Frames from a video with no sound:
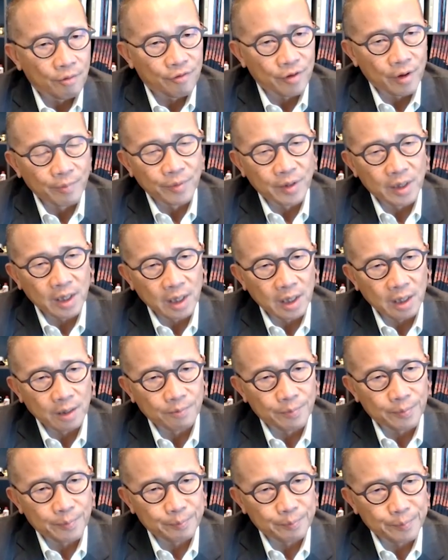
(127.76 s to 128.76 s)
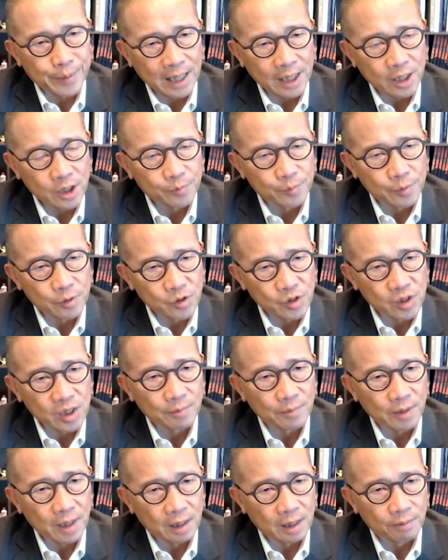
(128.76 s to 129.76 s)
from the Palace
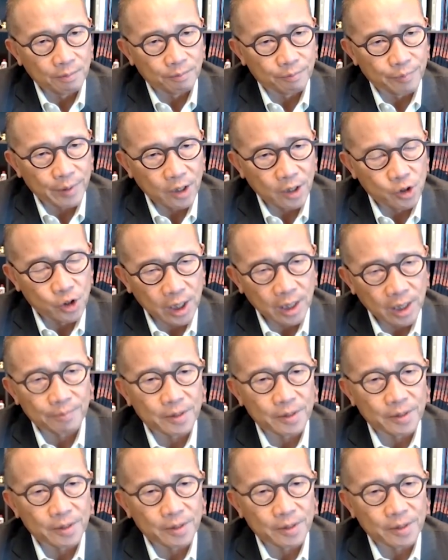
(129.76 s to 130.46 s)
Museum in Beijing?